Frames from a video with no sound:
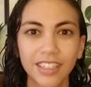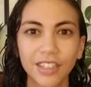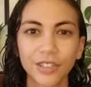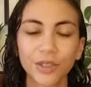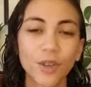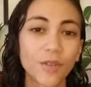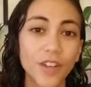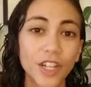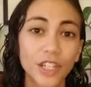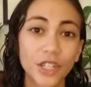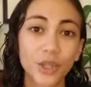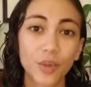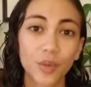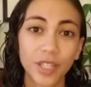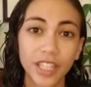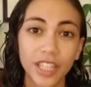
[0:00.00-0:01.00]
Solfege is
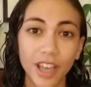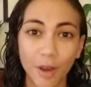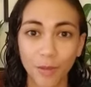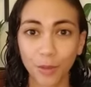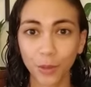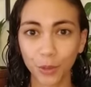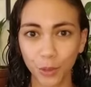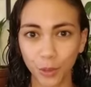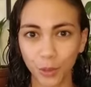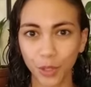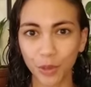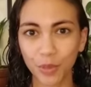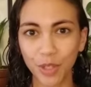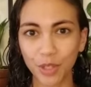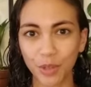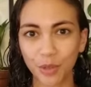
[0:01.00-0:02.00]
a really helpful tool
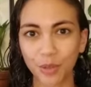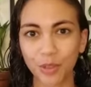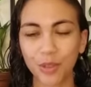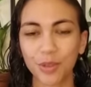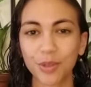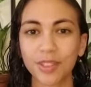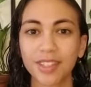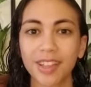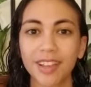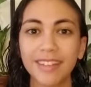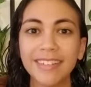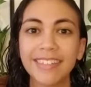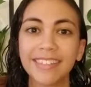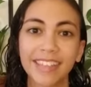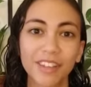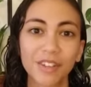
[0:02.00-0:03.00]
that we use to assign
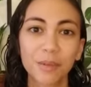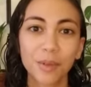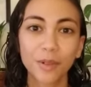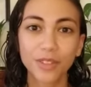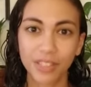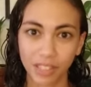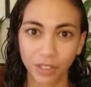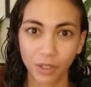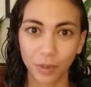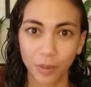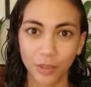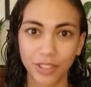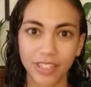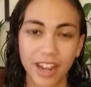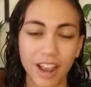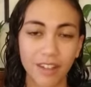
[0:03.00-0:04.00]
singable
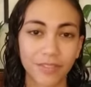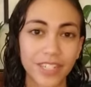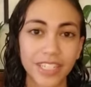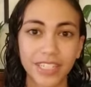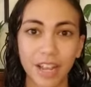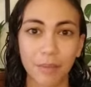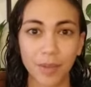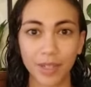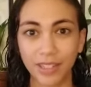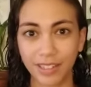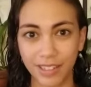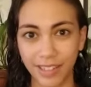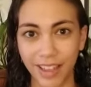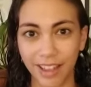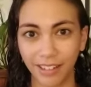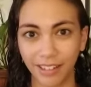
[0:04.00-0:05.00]
syllables to every step in a
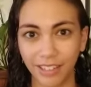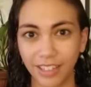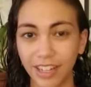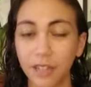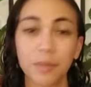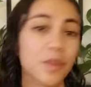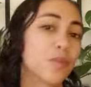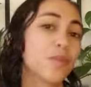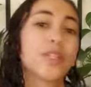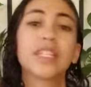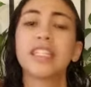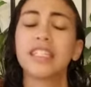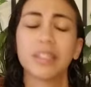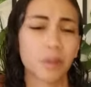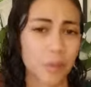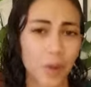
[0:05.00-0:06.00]
scale, and I'd be
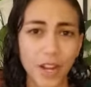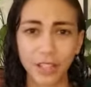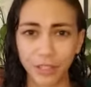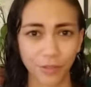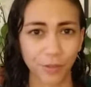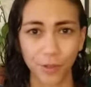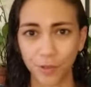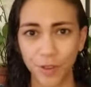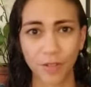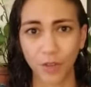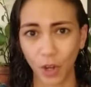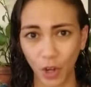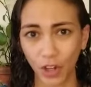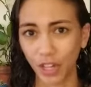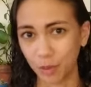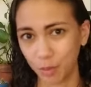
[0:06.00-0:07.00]
really surprised if you've never
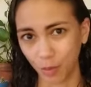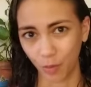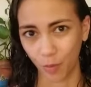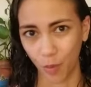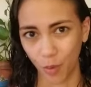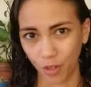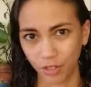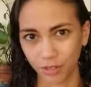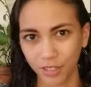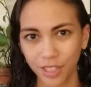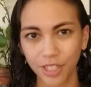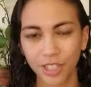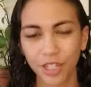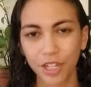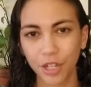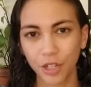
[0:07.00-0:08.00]
heard it before.
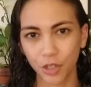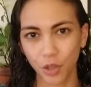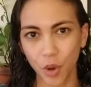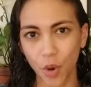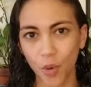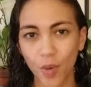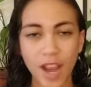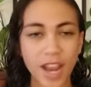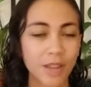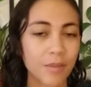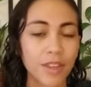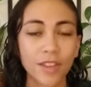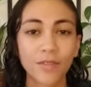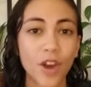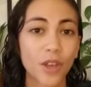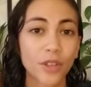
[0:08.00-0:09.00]
Do, re,
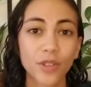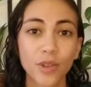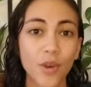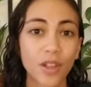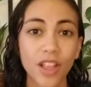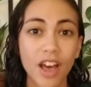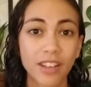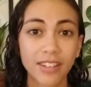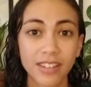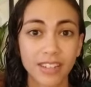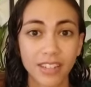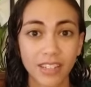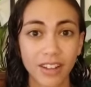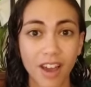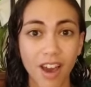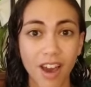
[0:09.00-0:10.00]
mi, fa, sol, la, ti,
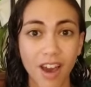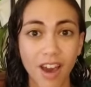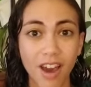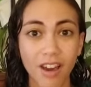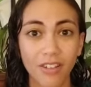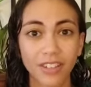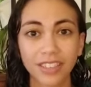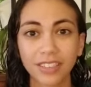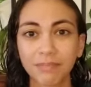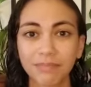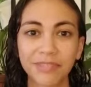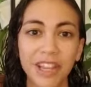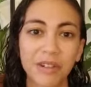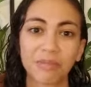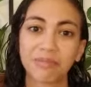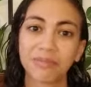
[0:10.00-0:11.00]

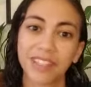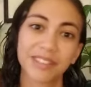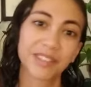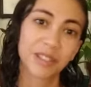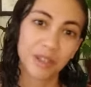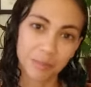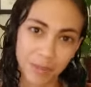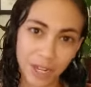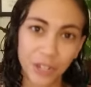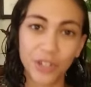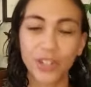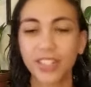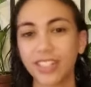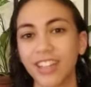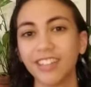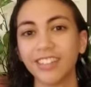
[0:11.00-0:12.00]
do. There, that's a major
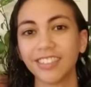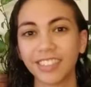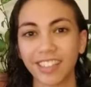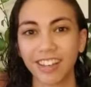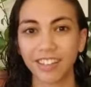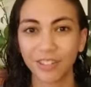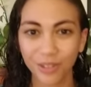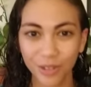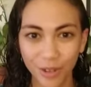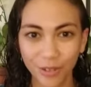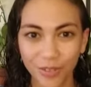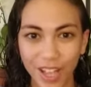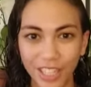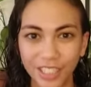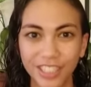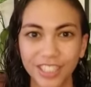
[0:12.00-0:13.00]
scale sung in
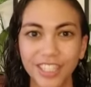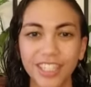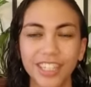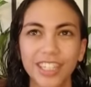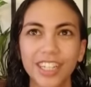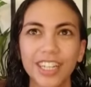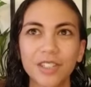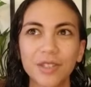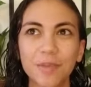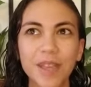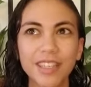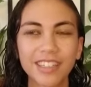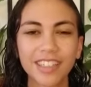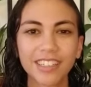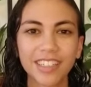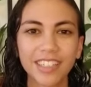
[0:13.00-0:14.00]
solfege. It's
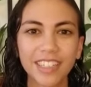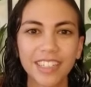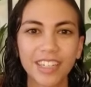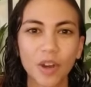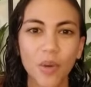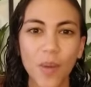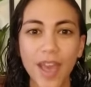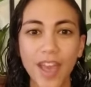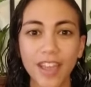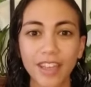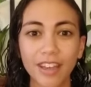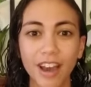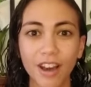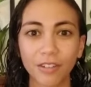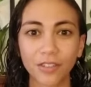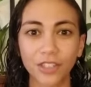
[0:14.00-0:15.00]
basically a way
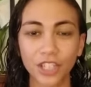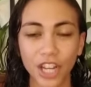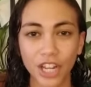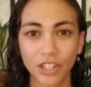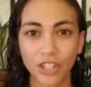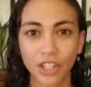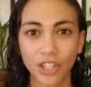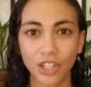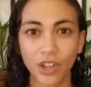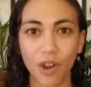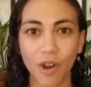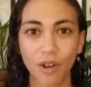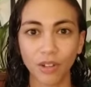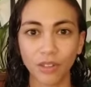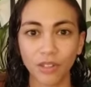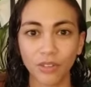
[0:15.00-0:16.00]
of changing
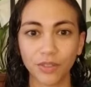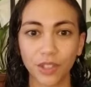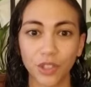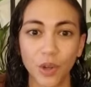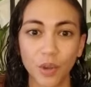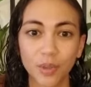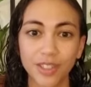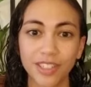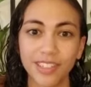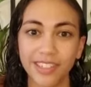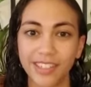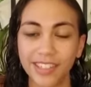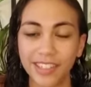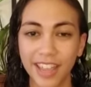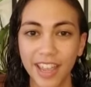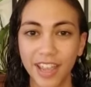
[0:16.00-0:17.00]
all of the notes in a
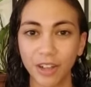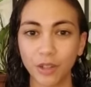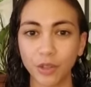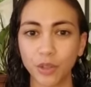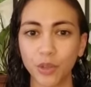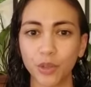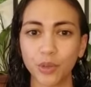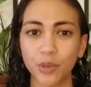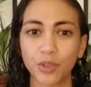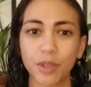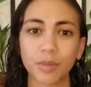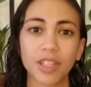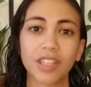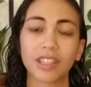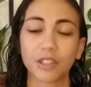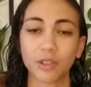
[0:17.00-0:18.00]
scale to
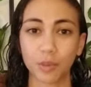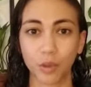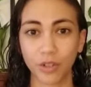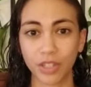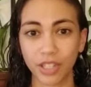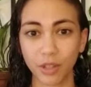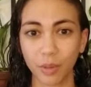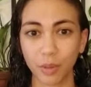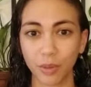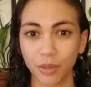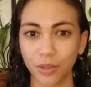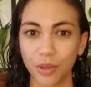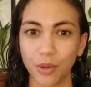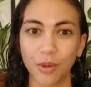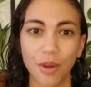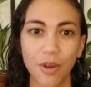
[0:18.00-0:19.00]
something that's more singable,
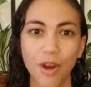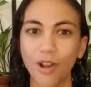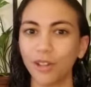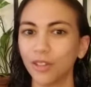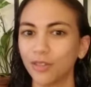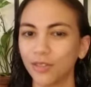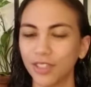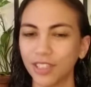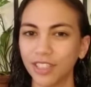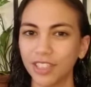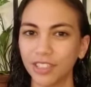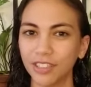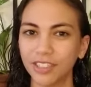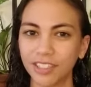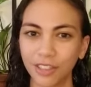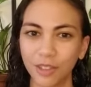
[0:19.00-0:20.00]
so all of the
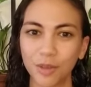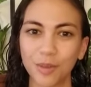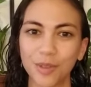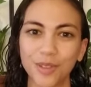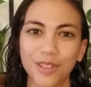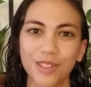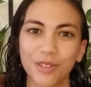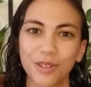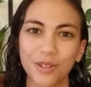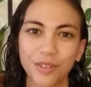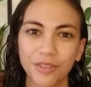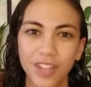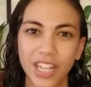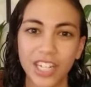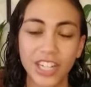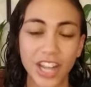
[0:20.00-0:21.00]
syllables in
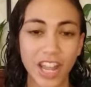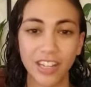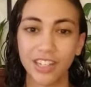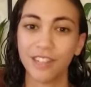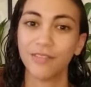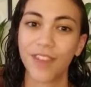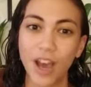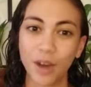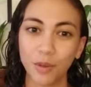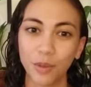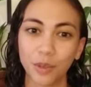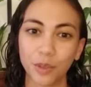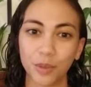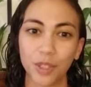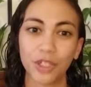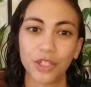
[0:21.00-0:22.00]
solfege end in
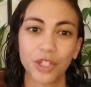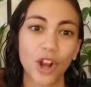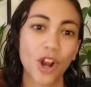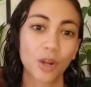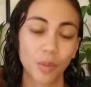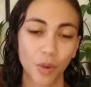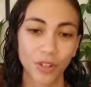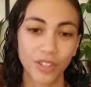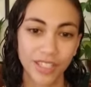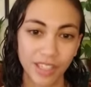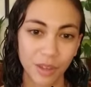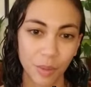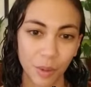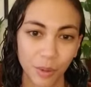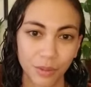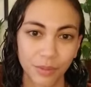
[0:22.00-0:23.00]
vowels, which are more
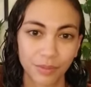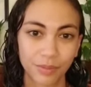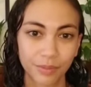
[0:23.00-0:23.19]
singable.